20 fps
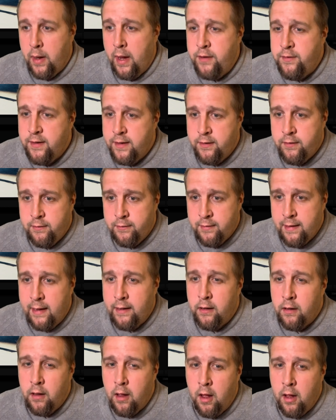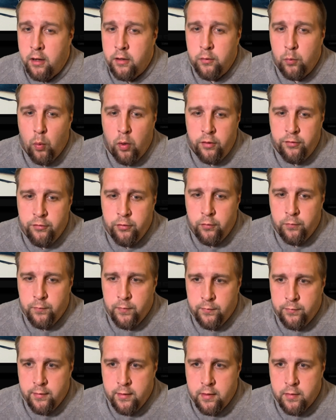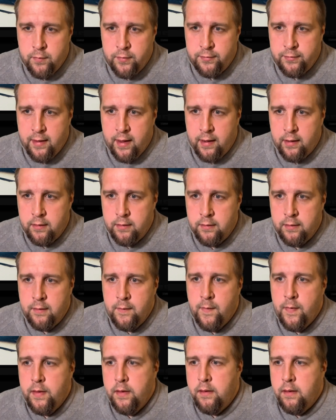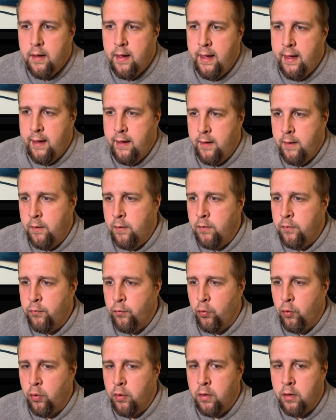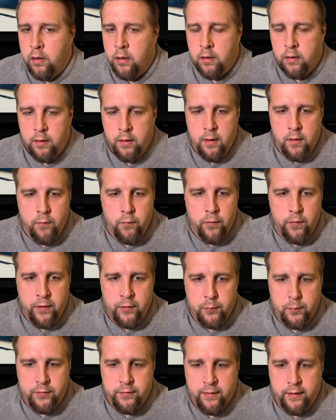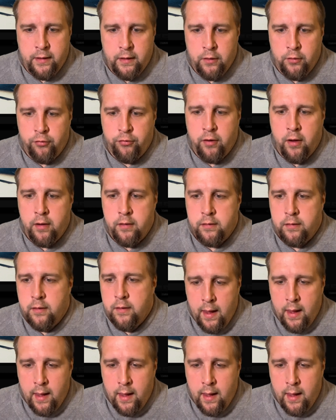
I did settle on 1/250th of a second for this particular shot.